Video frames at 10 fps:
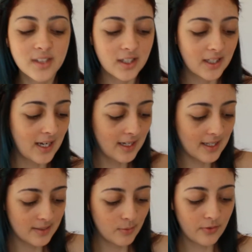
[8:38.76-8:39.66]
Okay,
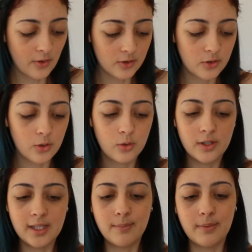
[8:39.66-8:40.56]
let's move on to
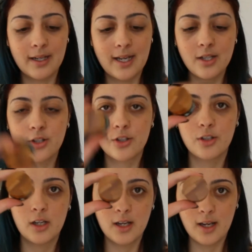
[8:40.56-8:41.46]
the
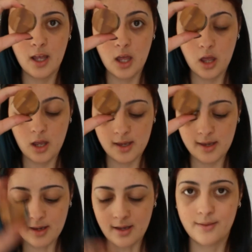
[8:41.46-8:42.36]
blush
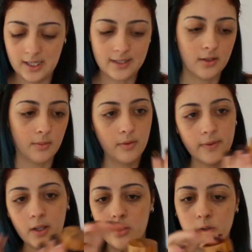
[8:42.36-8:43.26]
here. Okay, so
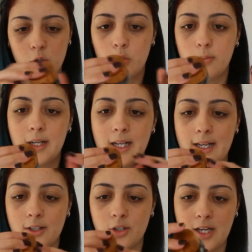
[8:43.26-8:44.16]
moving on to
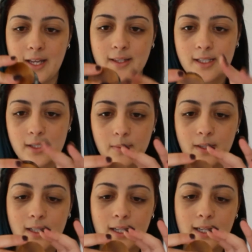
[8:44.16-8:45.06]
blush, and this
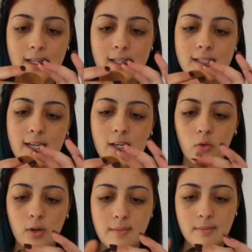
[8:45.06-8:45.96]
one is a
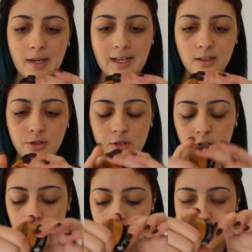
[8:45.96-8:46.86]
cream blush,
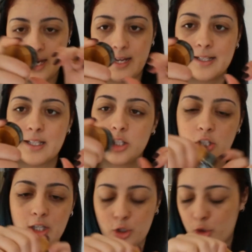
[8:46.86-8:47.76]
and it's in the
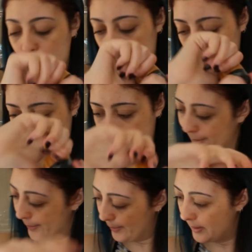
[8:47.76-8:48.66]
shade
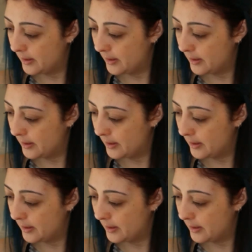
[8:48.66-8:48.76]
Tulip.